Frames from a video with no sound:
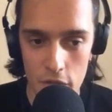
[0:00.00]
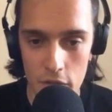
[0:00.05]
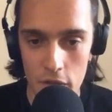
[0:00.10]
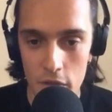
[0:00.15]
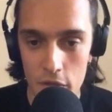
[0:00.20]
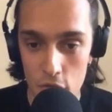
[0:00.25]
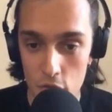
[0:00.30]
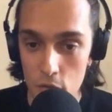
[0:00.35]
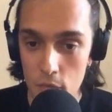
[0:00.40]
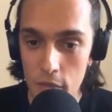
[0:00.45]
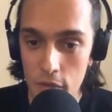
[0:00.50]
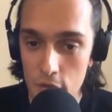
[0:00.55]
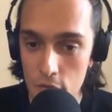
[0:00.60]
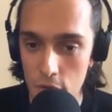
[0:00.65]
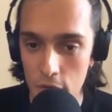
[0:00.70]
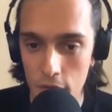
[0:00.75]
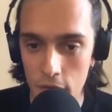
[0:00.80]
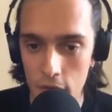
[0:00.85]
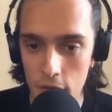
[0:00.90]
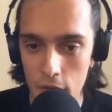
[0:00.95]
and should be
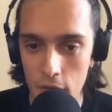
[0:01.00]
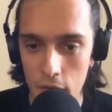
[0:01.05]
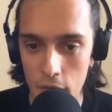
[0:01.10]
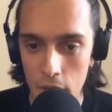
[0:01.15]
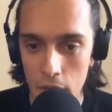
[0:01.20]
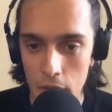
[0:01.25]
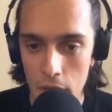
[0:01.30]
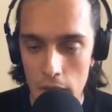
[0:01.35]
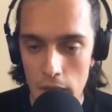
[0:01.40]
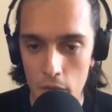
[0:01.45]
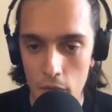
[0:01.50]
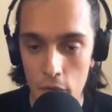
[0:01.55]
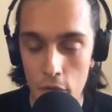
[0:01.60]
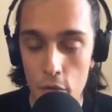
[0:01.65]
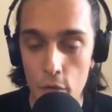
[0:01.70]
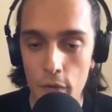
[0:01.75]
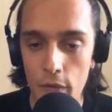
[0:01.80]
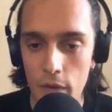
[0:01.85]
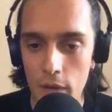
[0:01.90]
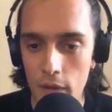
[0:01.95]
trusted on
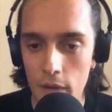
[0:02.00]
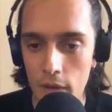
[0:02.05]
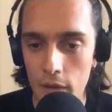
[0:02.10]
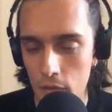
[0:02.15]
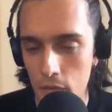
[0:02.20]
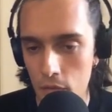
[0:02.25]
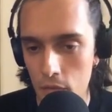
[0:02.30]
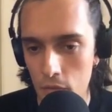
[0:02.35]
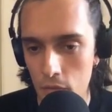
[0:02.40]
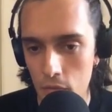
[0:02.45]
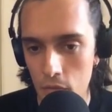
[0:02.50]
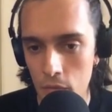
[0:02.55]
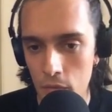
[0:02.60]
understanding how to